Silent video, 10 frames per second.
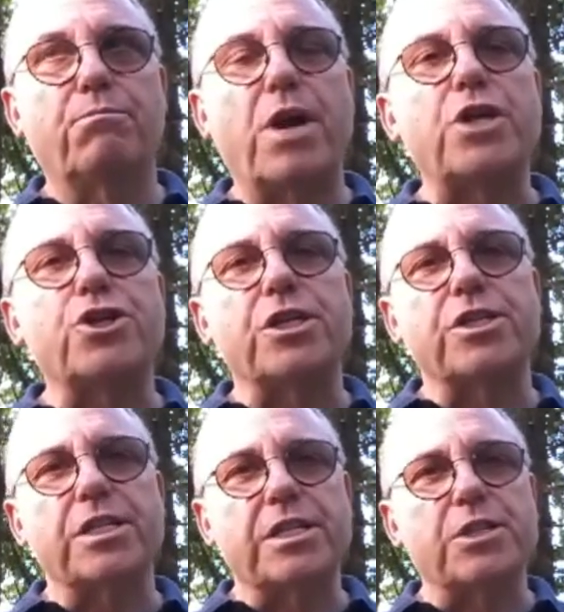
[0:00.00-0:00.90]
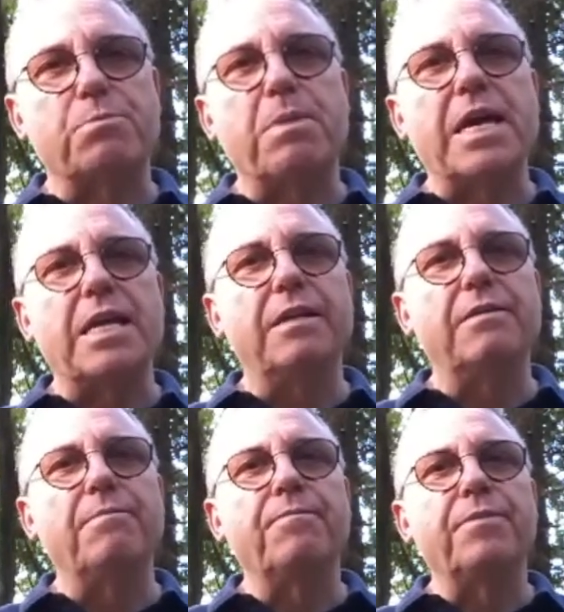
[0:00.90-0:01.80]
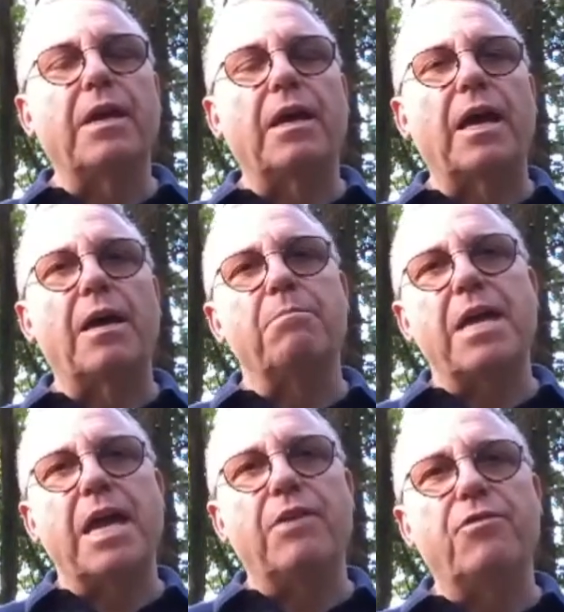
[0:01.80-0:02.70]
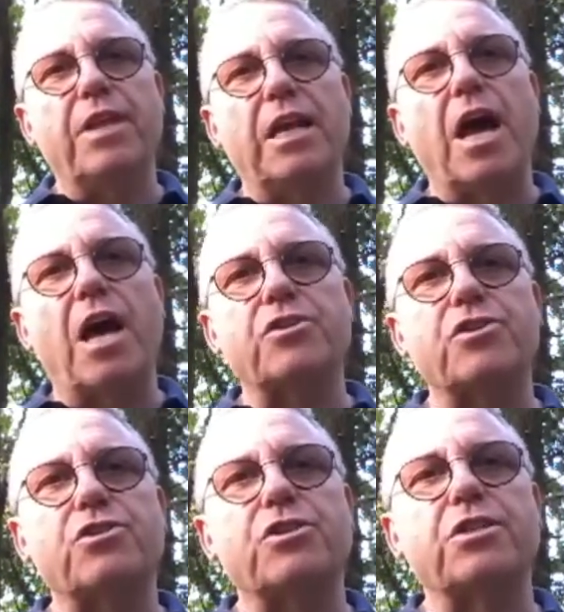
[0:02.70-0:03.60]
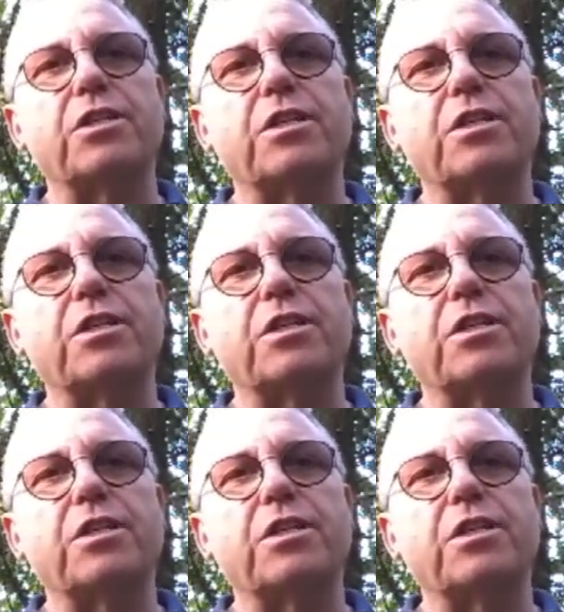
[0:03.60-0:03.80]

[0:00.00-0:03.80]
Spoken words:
precious it has been in the last